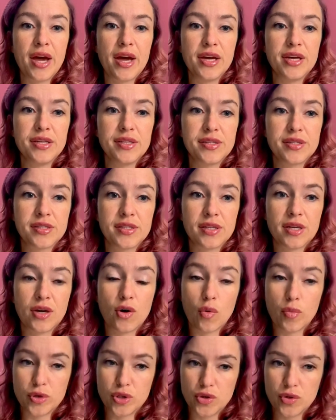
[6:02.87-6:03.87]
is
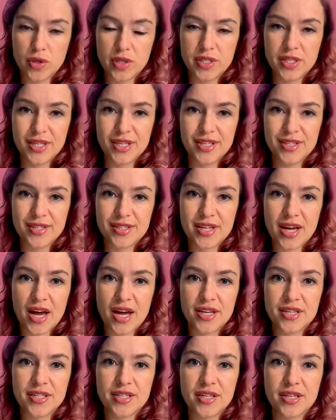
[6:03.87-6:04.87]
opportunities
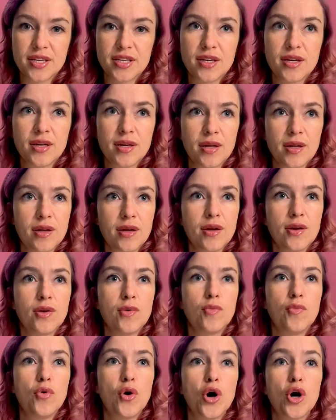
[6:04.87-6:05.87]
that
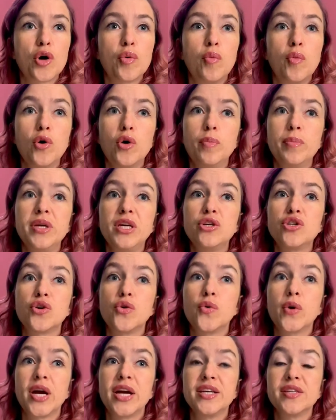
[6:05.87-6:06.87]
work will be
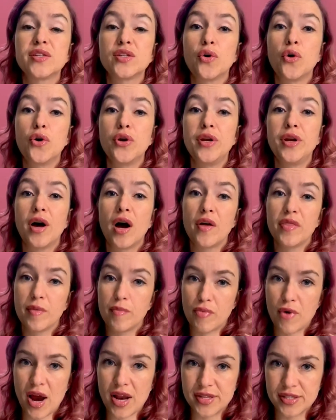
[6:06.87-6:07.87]
showcased on other
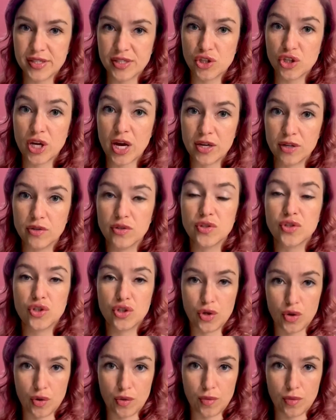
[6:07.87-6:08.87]
brands' channels too.